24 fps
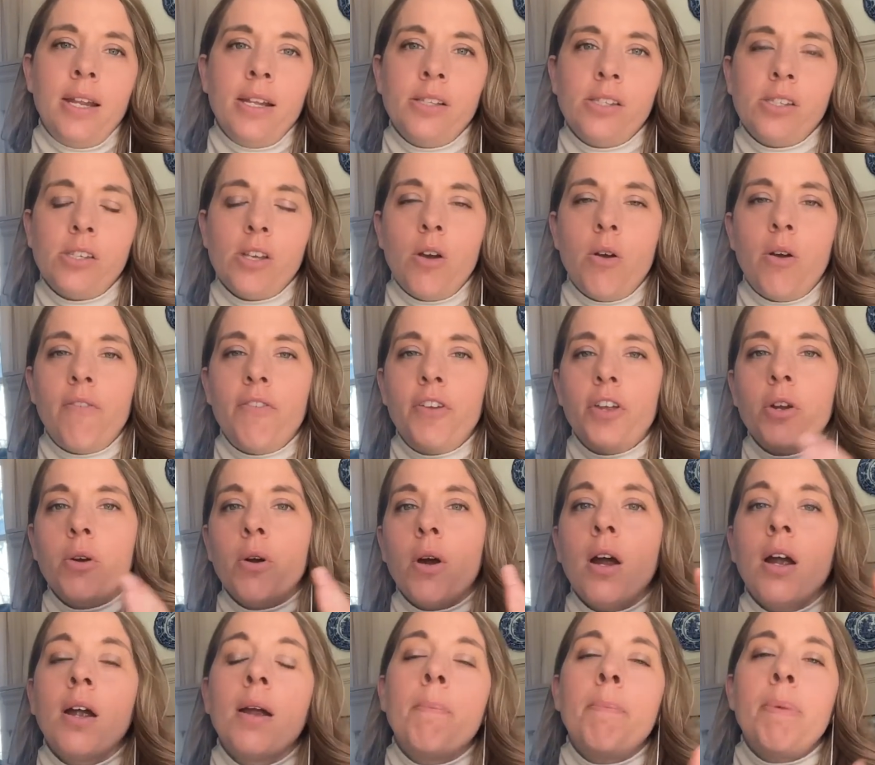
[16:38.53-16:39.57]
And so if you
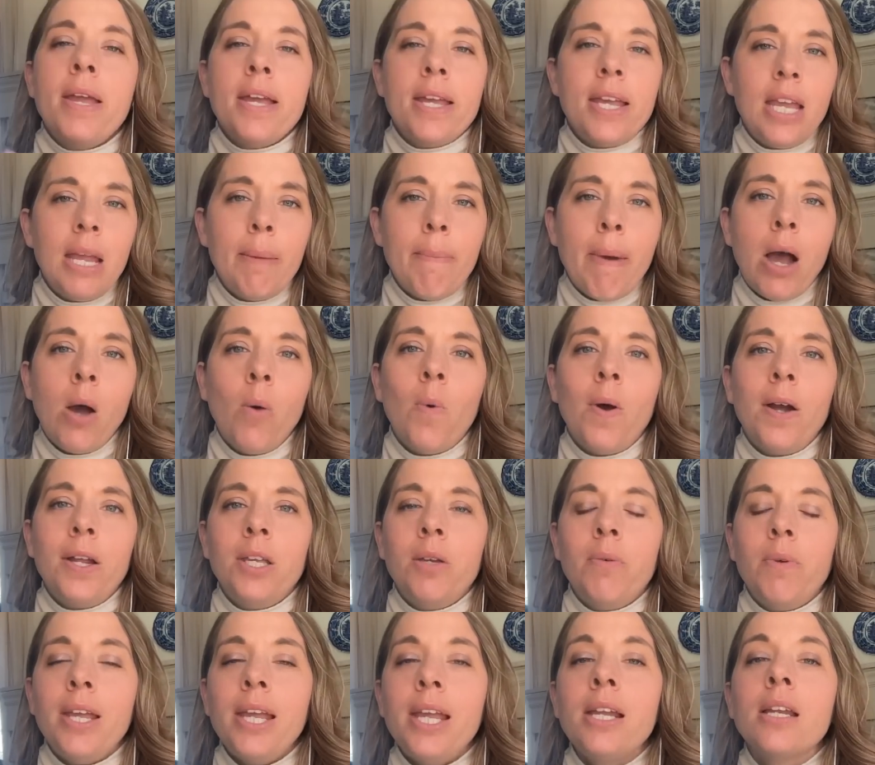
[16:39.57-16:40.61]
are picky about what
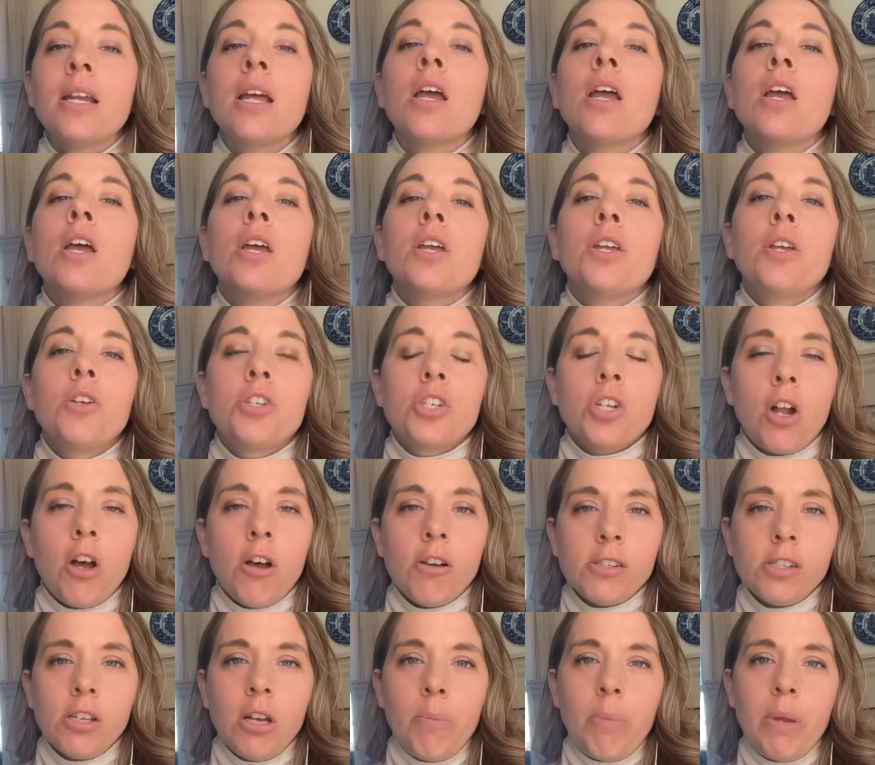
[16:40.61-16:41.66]
you eat, you should
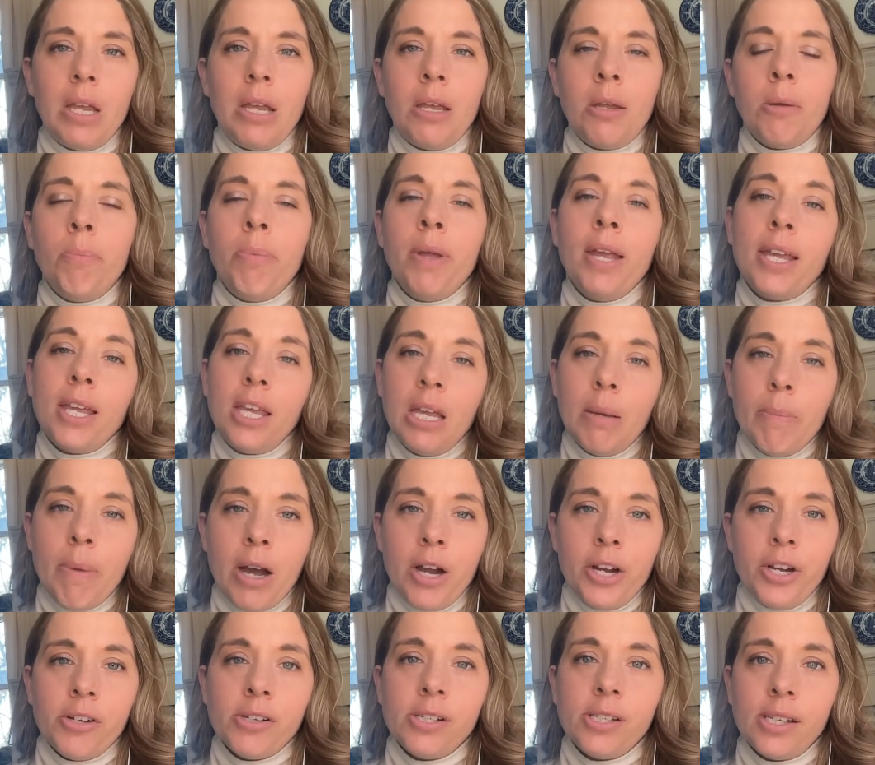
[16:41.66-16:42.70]
also be picky
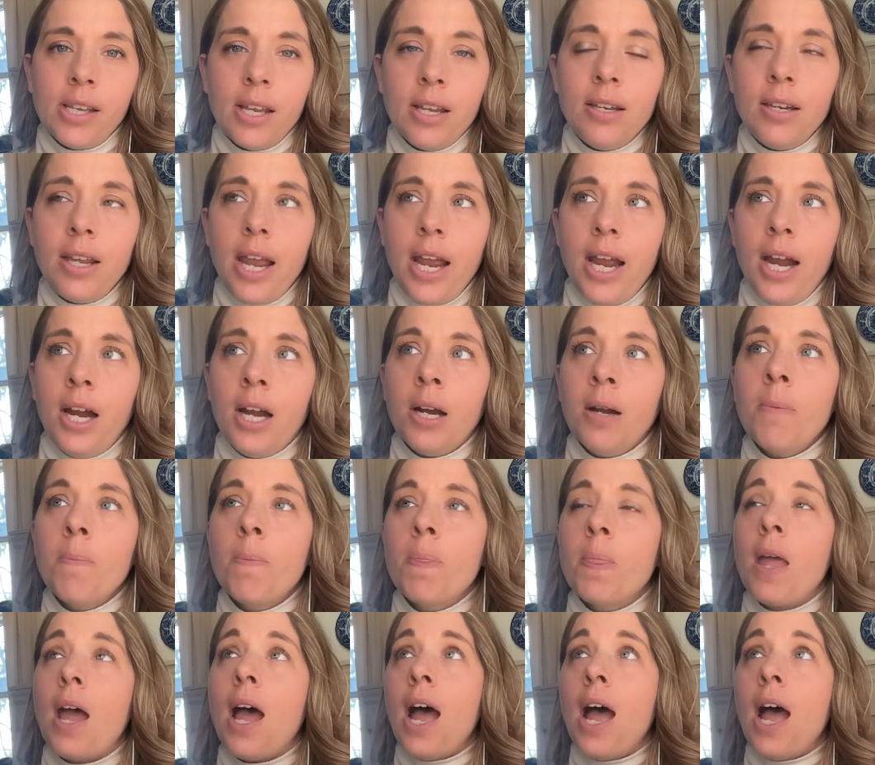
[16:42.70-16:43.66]
about your skincare.